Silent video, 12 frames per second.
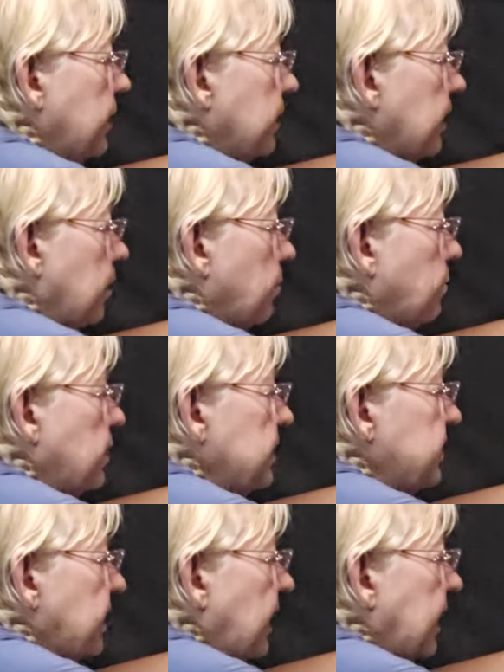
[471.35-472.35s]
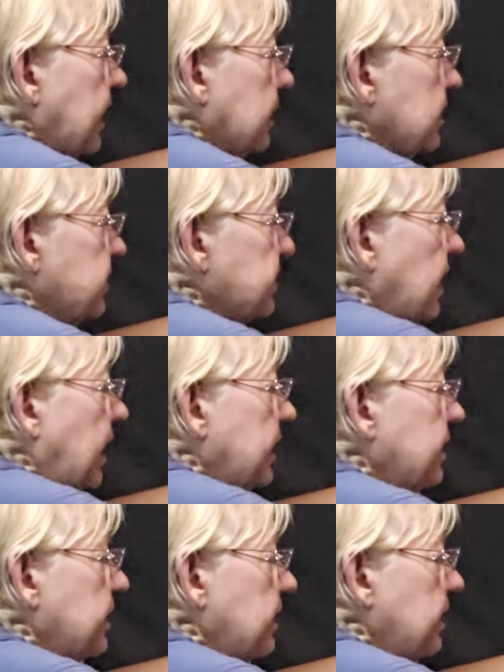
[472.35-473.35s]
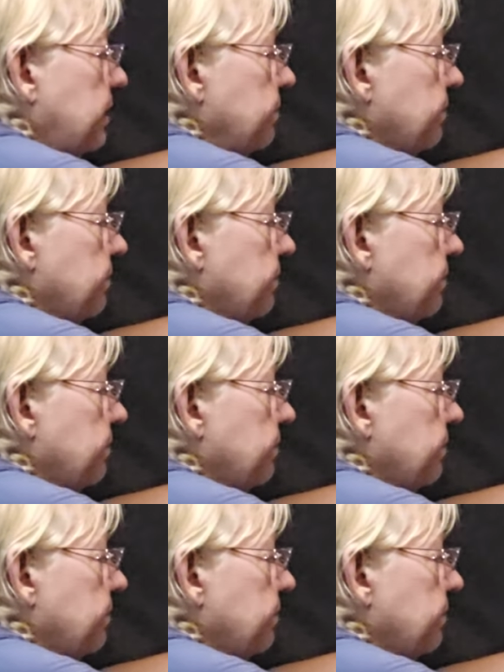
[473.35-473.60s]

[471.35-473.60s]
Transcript: and then on one side I can slide the